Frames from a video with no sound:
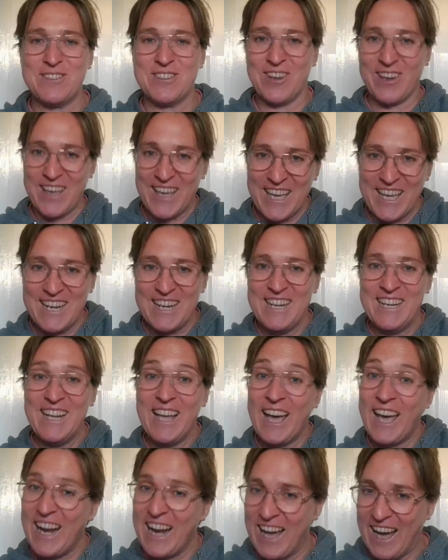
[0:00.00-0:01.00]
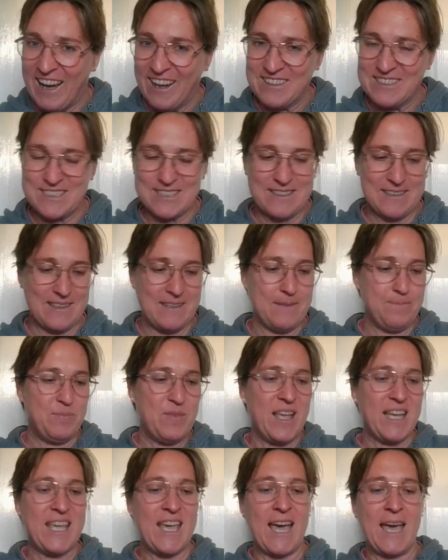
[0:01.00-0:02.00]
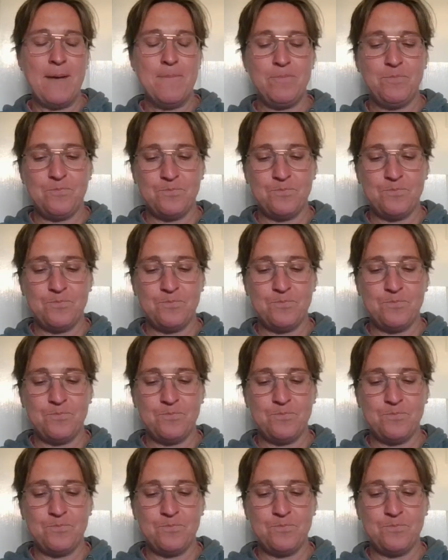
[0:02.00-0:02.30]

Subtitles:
go in and out. Okay,